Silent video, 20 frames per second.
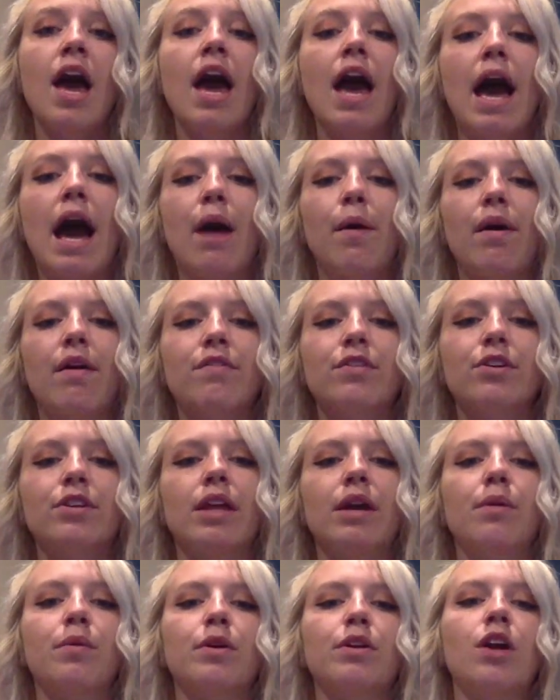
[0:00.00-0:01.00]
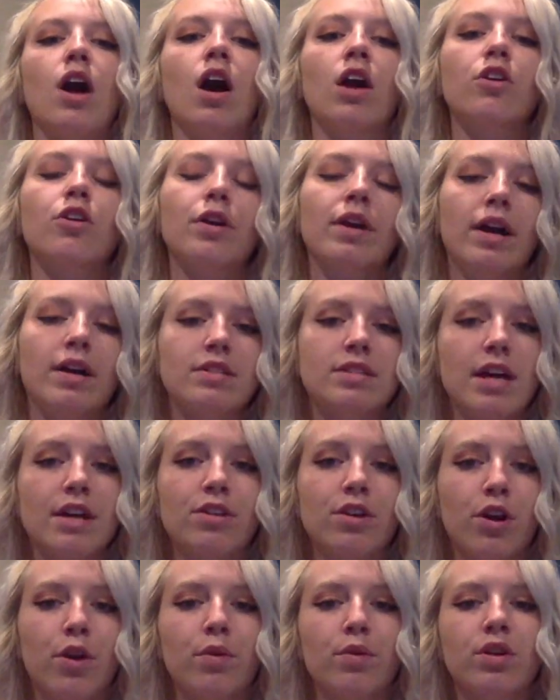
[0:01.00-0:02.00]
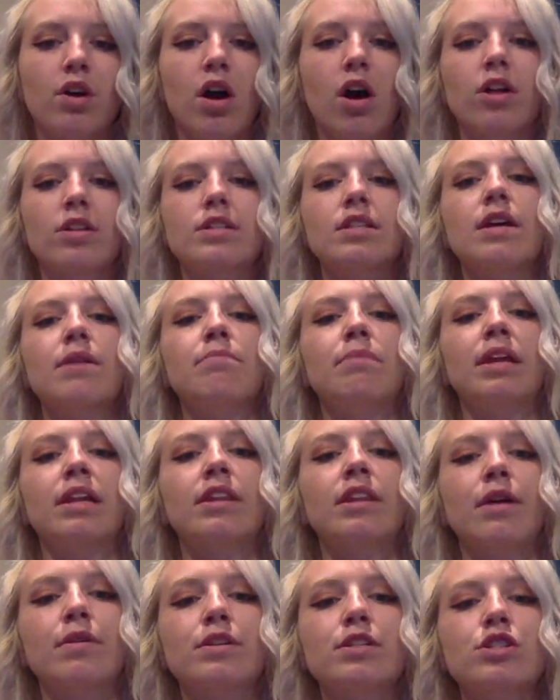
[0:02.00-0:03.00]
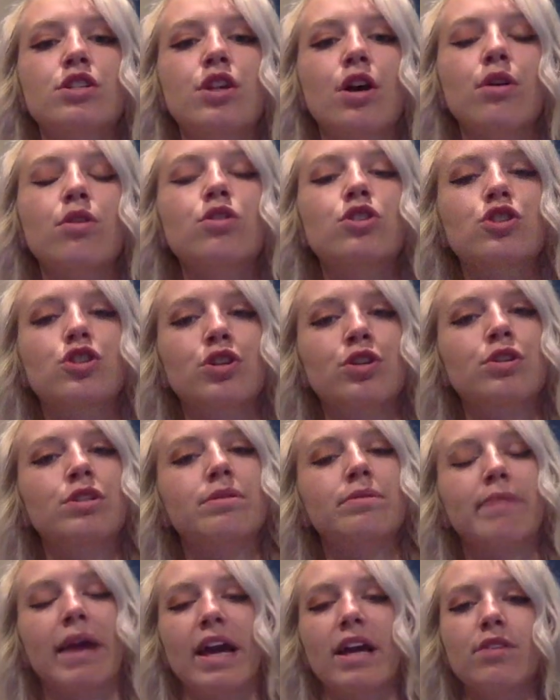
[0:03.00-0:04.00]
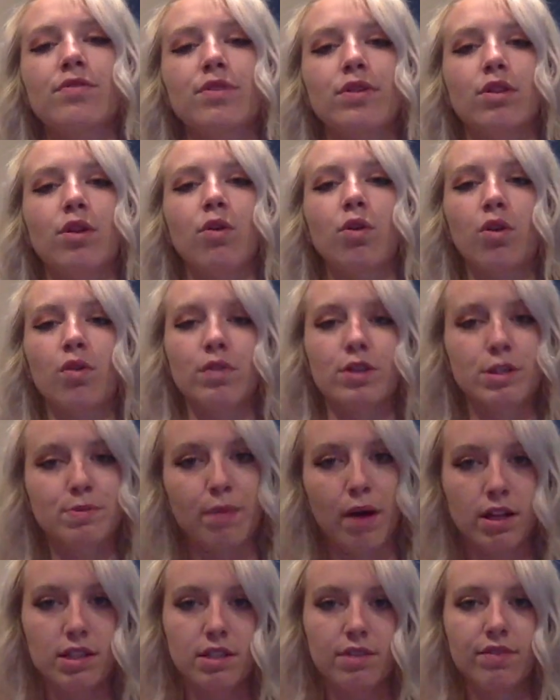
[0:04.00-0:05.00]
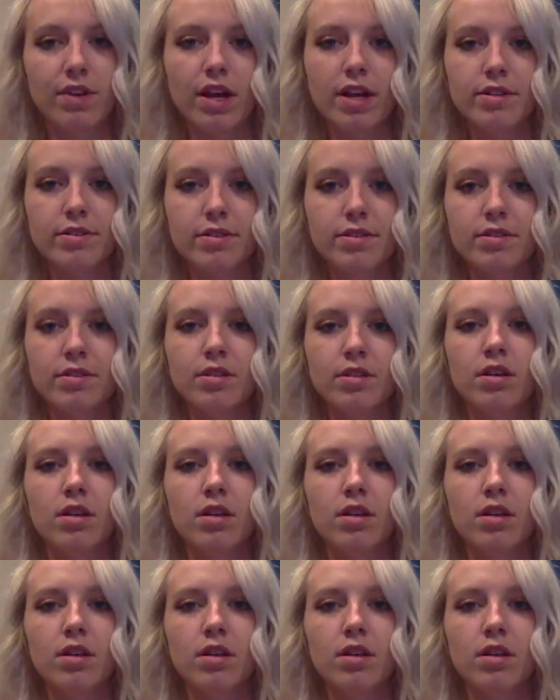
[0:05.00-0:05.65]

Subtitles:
However, they were not growing outside their own continent, meaning there was no true demand for local responsiveness.